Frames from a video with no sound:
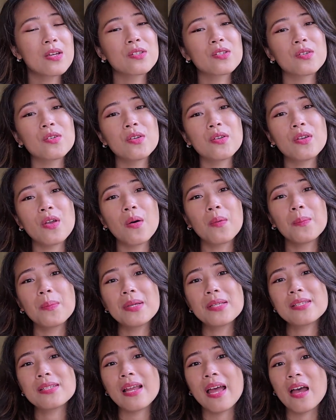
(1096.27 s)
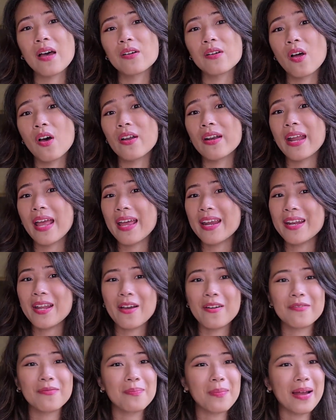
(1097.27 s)
so you don't miss out on any
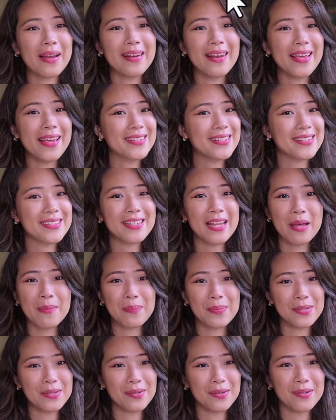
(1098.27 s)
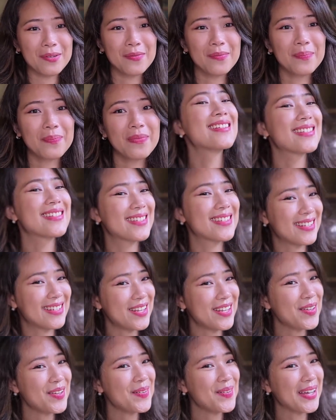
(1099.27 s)
of my latest episodes.
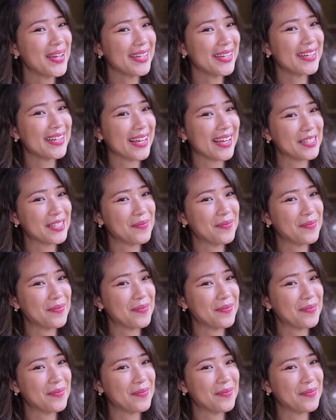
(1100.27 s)
See you in the next